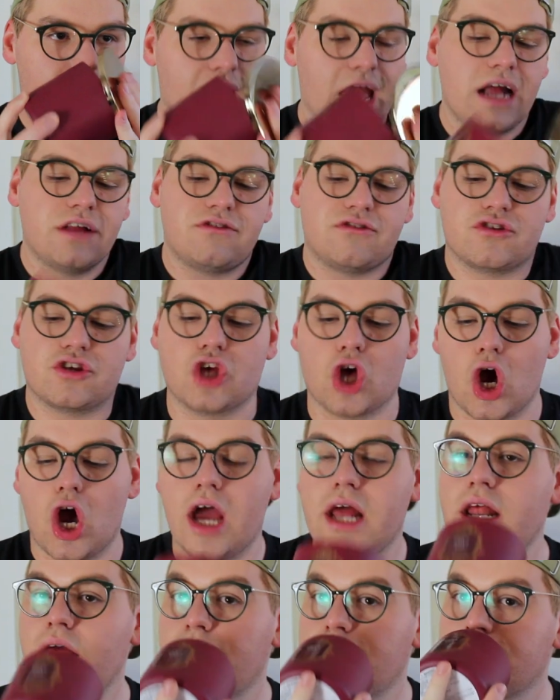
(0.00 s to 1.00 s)
It's
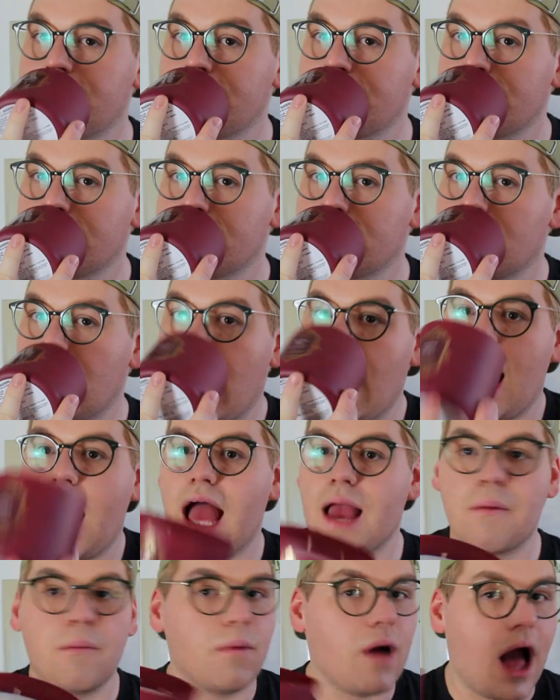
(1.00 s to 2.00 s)
good.
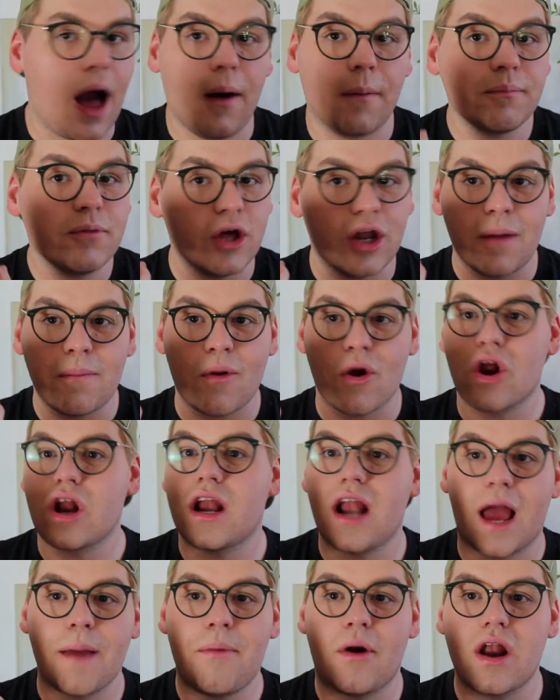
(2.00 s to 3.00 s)
I'm gonna
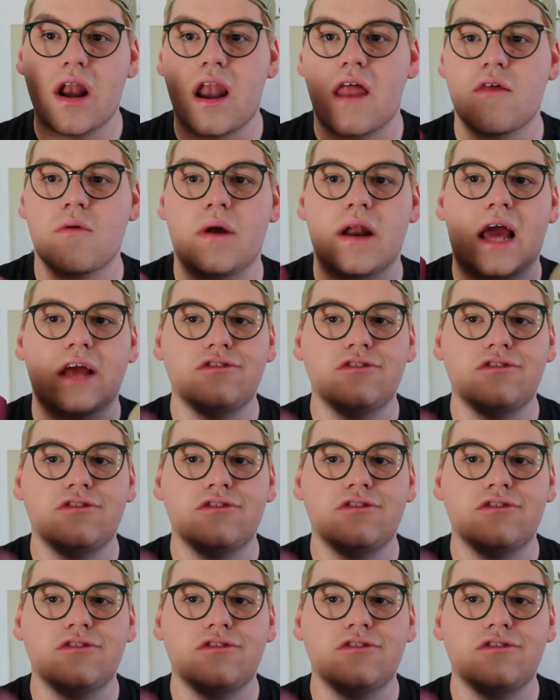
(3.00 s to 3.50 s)
burn it. I bought another one.